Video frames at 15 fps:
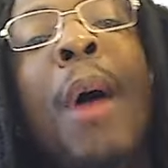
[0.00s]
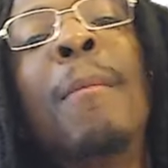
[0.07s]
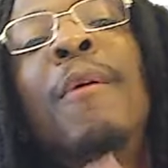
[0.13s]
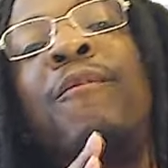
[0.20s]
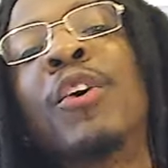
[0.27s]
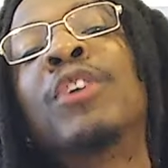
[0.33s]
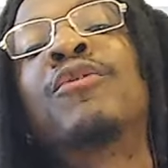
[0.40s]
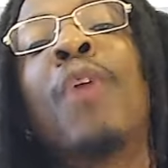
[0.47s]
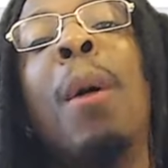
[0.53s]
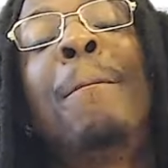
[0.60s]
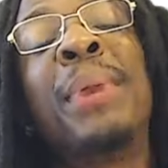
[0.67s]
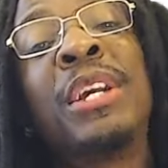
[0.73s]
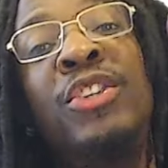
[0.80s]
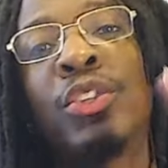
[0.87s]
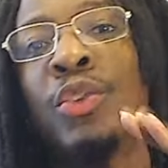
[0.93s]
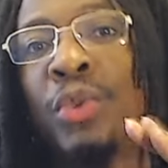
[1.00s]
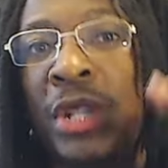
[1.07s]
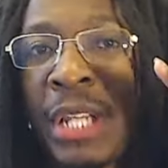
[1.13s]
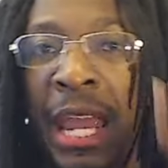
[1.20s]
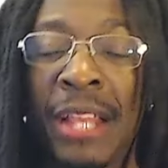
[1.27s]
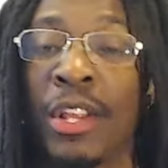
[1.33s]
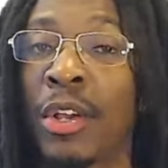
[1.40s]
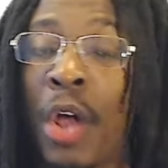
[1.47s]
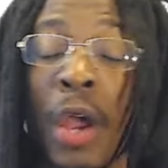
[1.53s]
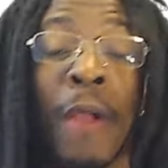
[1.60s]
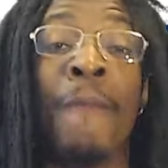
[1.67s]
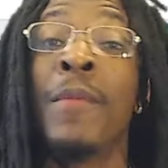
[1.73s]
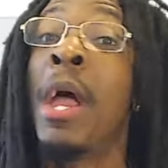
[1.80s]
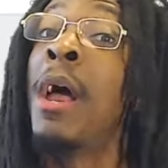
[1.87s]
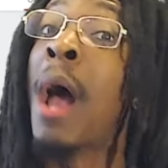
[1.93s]
But first of all, big salute to Caitlin Clark.
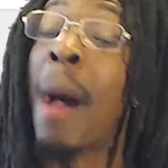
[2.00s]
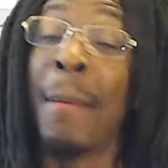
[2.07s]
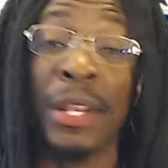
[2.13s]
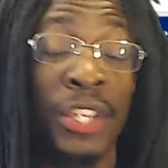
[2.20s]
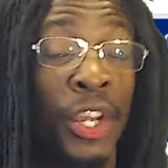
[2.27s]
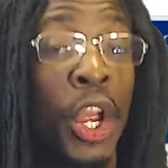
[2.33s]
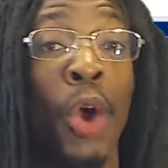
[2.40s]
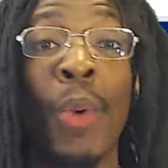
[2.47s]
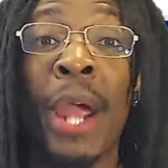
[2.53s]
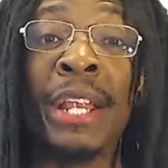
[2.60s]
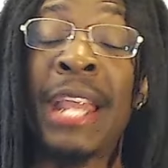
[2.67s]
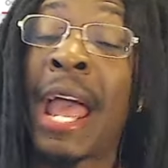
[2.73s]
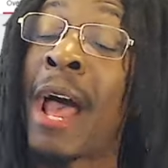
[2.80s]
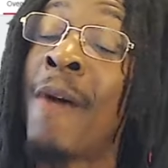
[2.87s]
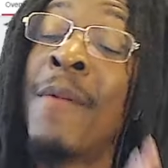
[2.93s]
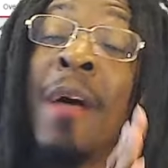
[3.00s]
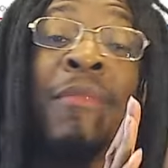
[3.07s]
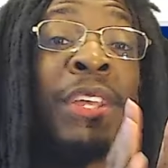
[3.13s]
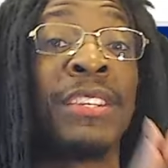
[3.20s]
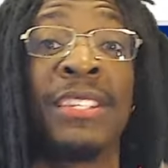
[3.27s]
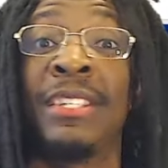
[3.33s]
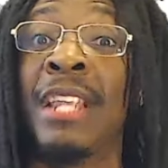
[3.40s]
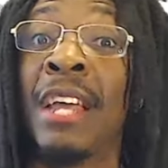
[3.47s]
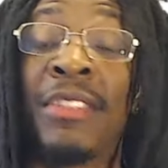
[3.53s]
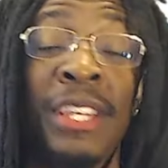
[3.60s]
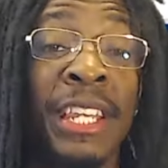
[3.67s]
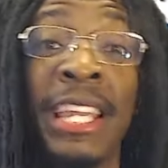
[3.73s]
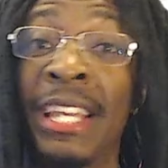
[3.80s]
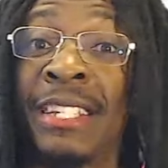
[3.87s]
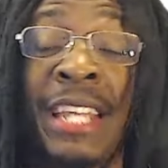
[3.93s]
I'm gonna tell y'all right now, this is nothing
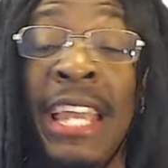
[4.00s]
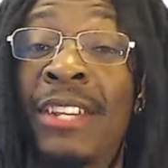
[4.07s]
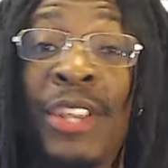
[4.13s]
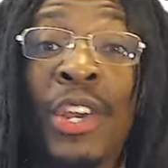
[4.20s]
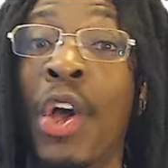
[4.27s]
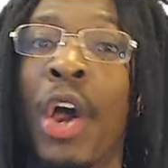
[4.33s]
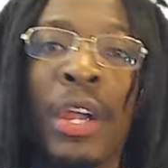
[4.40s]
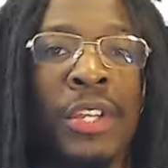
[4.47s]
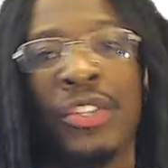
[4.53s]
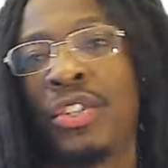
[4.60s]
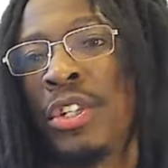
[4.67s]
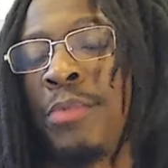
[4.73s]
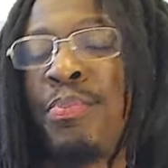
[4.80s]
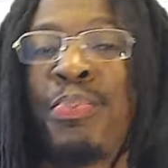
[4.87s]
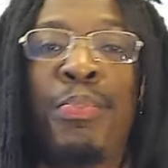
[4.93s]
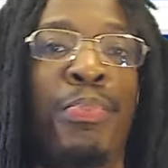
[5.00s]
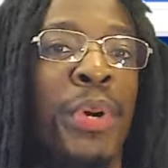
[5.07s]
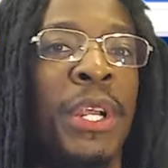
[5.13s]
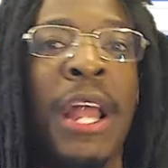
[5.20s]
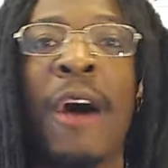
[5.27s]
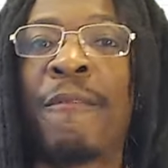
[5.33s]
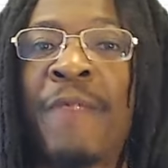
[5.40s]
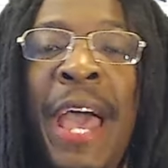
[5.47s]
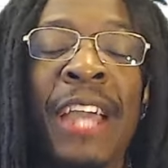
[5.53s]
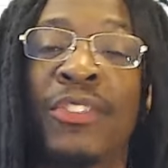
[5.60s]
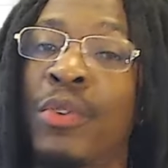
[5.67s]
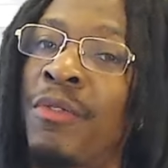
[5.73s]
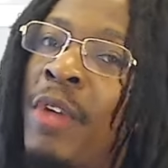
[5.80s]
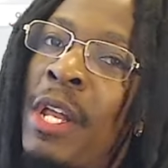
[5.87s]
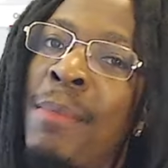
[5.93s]
against Caitlin Clark, it's just putting out facts.
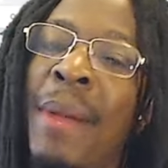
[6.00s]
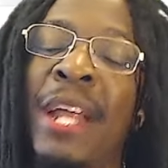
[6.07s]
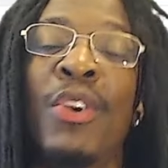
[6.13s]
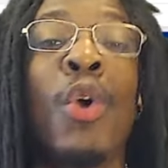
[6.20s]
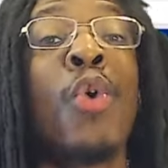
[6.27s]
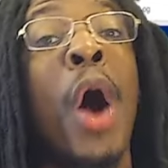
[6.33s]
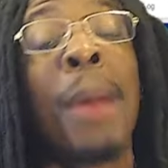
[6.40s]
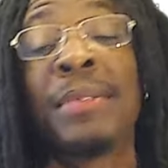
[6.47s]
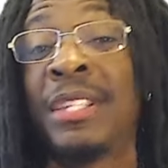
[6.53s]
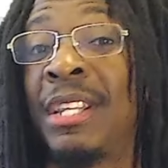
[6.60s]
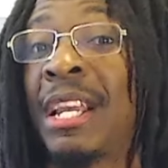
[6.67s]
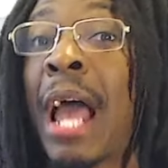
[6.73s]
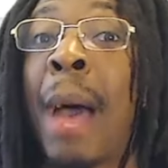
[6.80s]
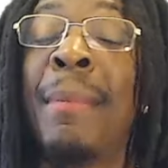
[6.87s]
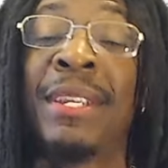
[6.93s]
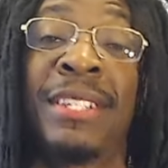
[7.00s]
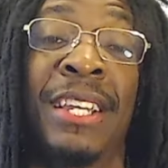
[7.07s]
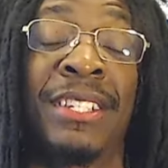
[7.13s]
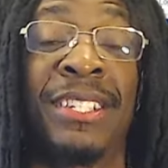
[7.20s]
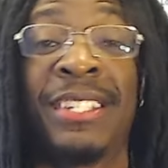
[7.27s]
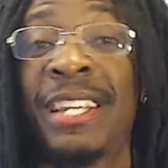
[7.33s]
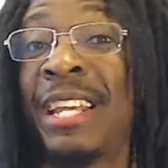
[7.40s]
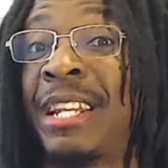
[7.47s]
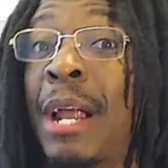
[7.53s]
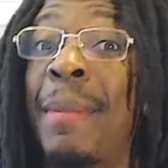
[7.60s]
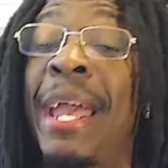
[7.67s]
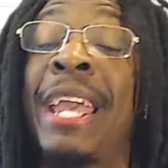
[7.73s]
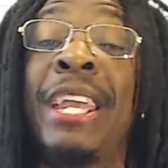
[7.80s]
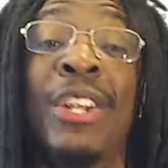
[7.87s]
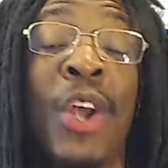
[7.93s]
So if anybody go hops in the comment section saying that I'm
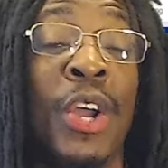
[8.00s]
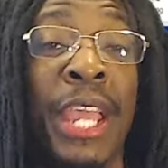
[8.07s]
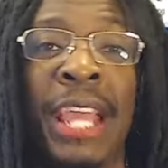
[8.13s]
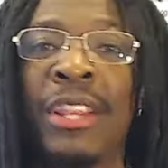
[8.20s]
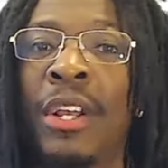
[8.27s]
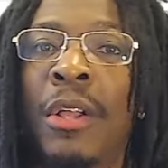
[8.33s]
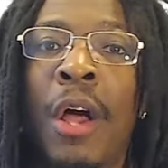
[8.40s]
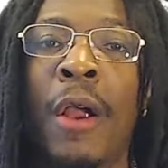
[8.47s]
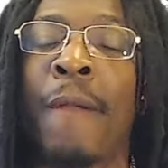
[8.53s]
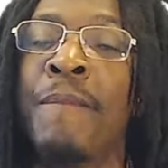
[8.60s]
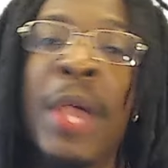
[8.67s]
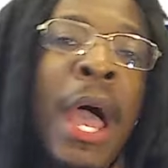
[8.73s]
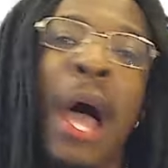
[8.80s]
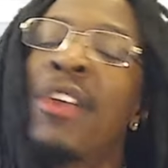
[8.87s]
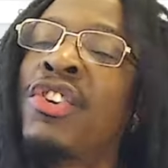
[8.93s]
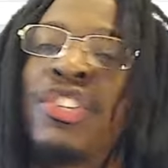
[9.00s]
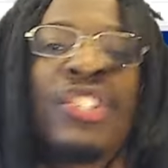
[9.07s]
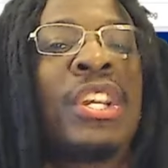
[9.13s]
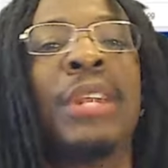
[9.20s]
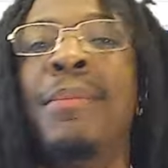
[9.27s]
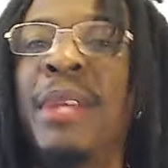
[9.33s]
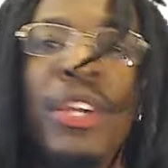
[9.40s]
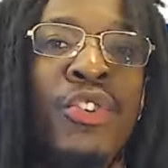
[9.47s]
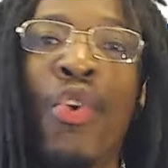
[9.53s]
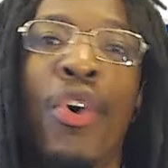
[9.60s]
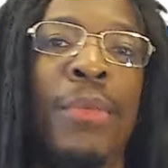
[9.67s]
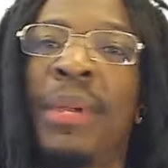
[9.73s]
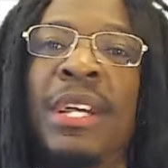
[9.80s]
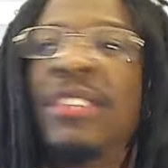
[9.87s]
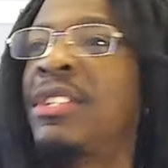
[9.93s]
hating on Caitlin Clark, you're just gonna be
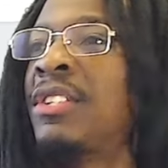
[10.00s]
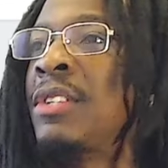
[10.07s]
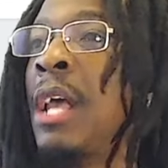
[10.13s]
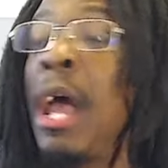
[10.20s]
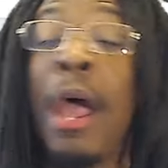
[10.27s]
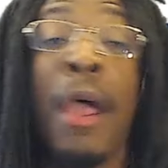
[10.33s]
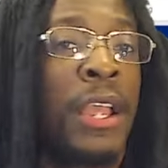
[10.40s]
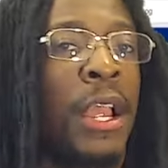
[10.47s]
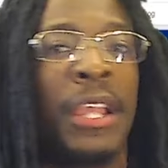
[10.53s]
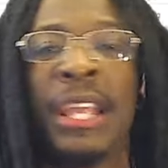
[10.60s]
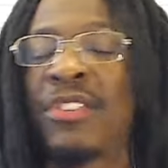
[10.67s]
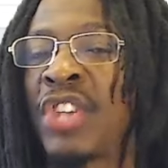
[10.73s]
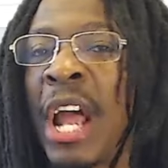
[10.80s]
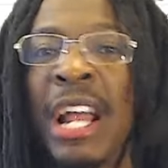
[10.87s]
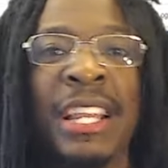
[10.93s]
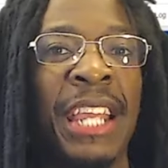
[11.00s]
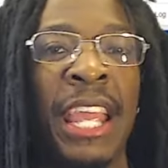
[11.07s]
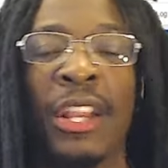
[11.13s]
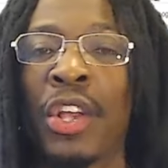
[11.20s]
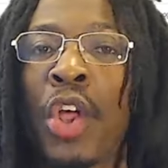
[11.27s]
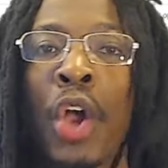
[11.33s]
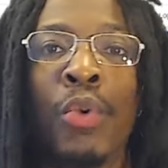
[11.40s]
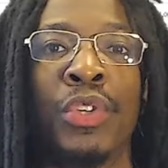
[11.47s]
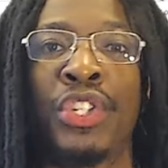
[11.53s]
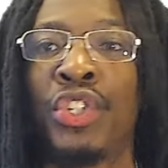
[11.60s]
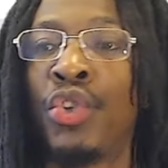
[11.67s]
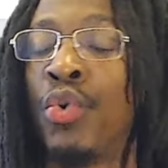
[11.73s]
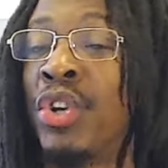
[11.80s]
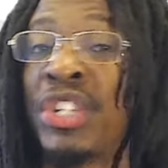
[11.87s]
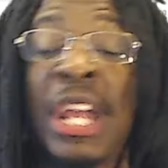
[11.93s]
ignored, because this is, shout out to Caitlin Clark, what she's
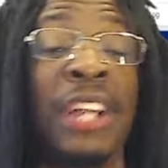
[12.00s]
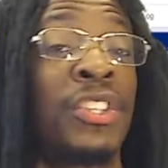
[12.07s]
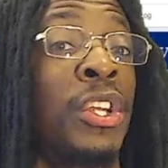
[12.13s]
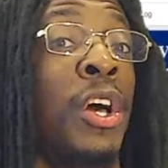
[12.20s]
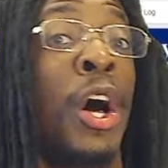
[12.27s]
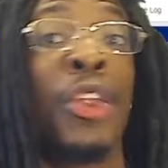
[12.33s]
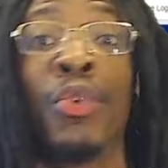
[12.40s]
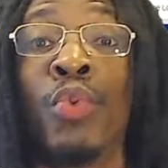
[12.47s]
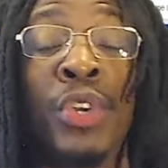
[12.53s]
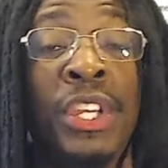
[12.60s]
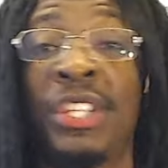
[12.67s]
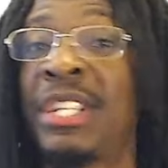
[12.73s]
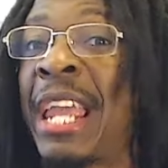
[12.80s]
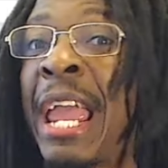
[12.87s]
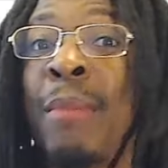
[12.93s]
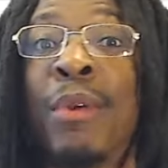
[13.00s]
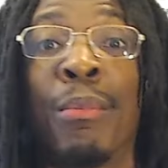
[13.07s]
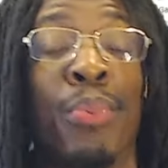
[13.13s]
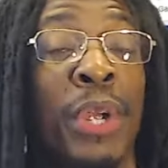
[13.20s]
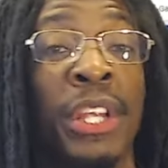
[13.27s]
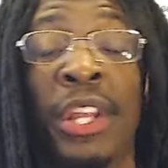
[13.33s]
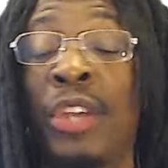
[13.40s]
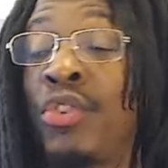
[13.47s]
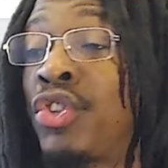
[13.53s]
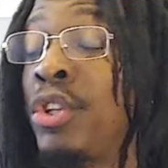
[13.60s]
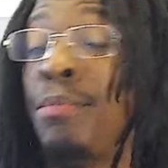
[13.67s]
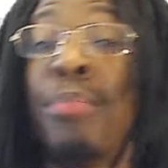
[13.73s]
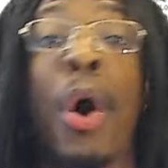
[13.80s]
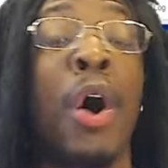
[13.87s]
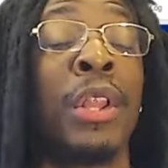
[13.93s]
doing. Shout out to the other rookies, Cameron Brink, she
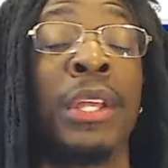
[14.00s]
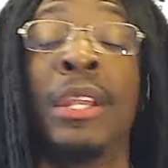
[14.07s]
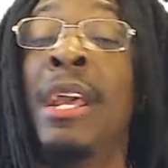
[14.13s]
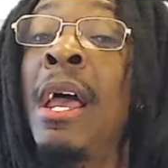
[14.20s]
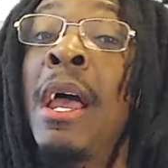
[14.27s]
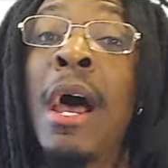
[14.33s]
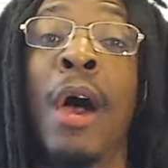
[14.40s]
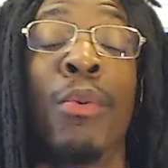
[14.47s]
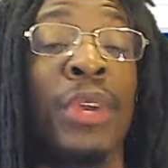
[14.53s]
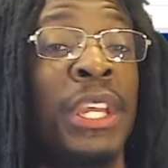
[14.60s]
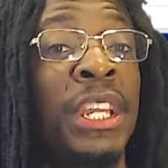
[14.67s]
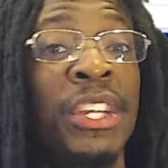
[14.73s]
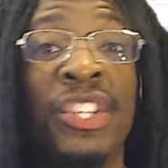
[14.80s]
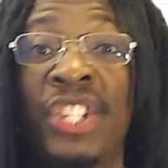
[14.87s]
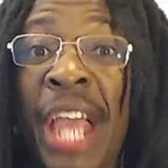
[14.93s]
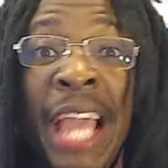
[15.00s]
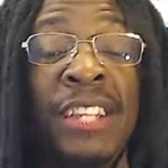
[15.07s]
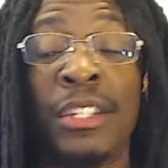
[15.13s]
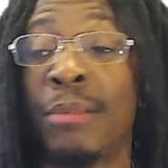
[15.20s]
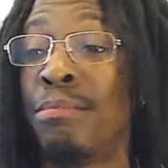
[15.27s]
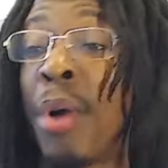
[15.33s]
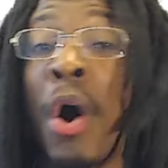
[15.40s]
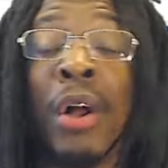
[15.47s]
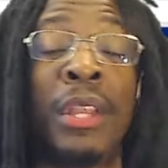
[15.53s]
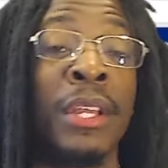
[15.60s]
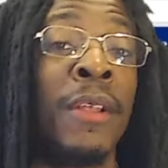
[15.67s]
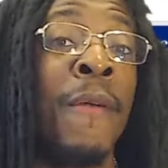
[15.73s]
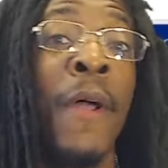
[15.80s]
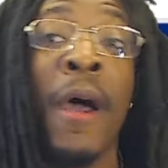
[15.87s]
balling. Rakia Jackson balling.